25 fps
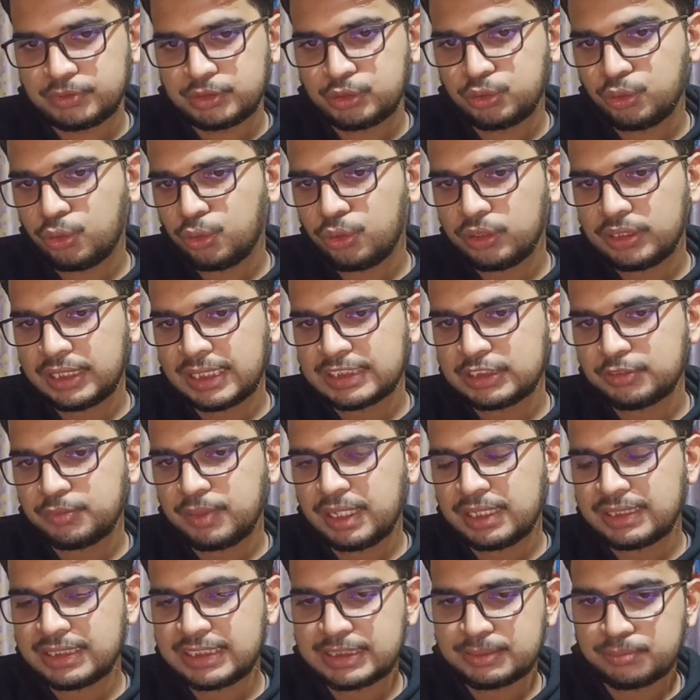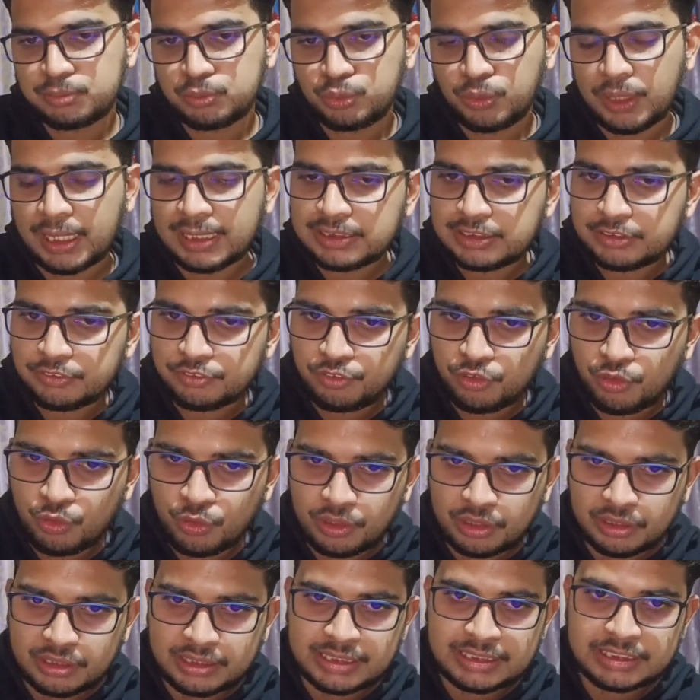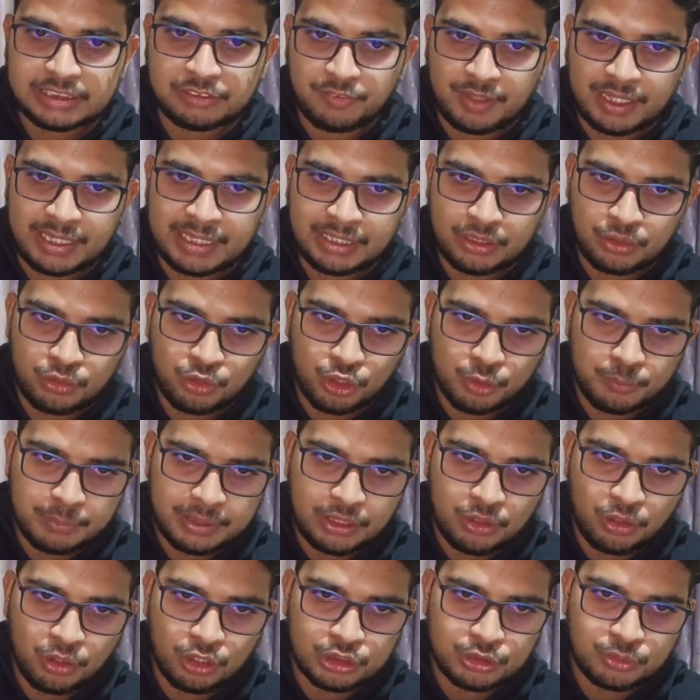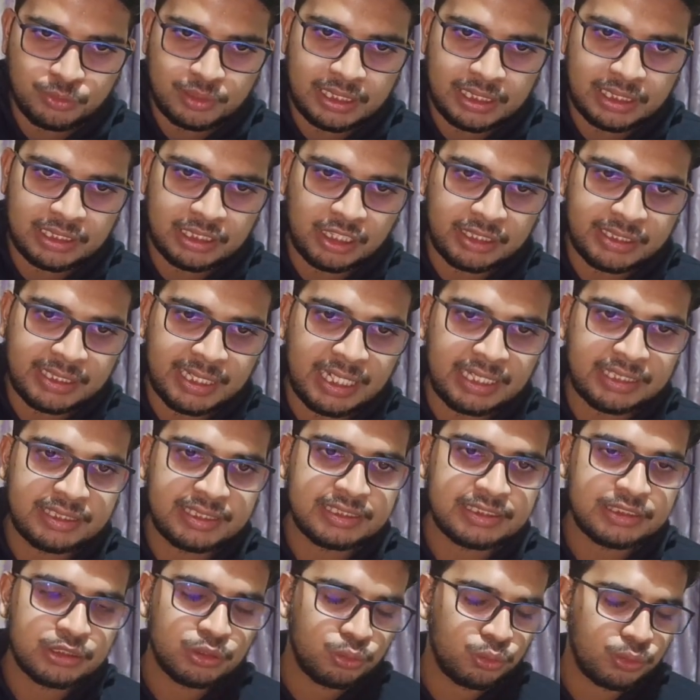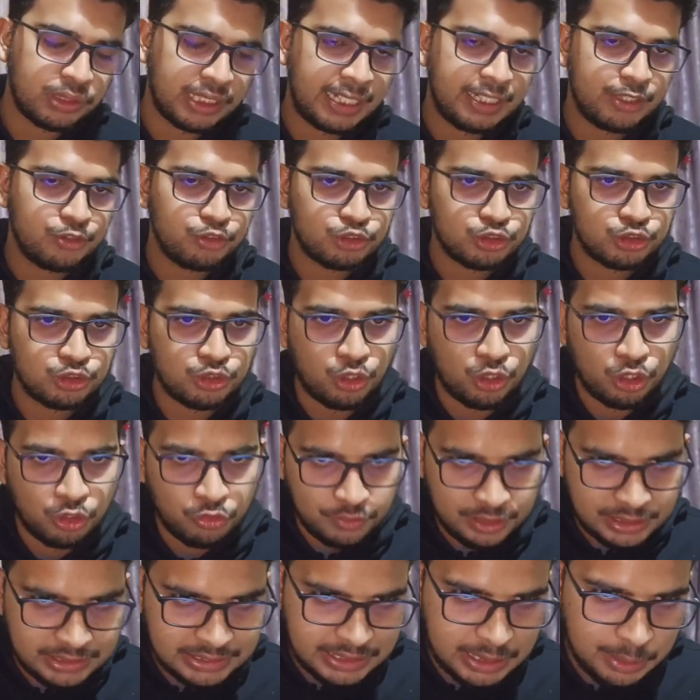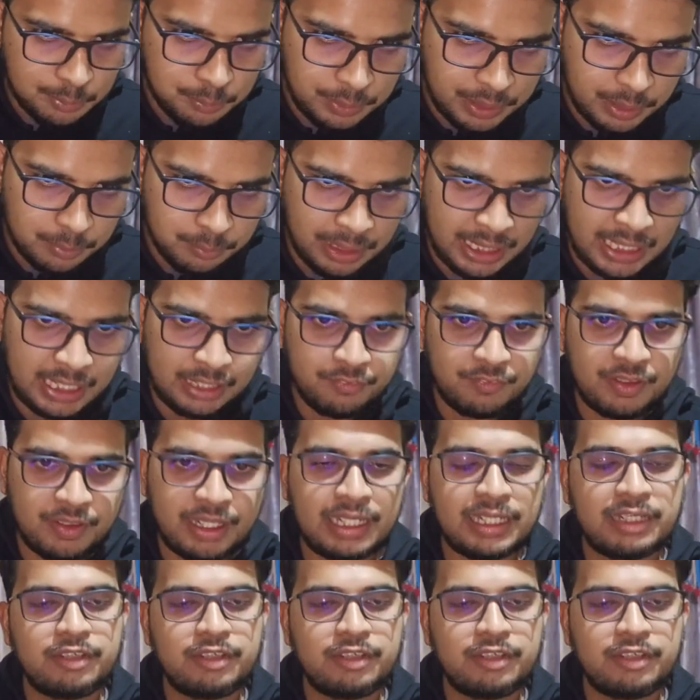So that's why this move h4 is very good, because you can attack this hook, and you should always keep in mind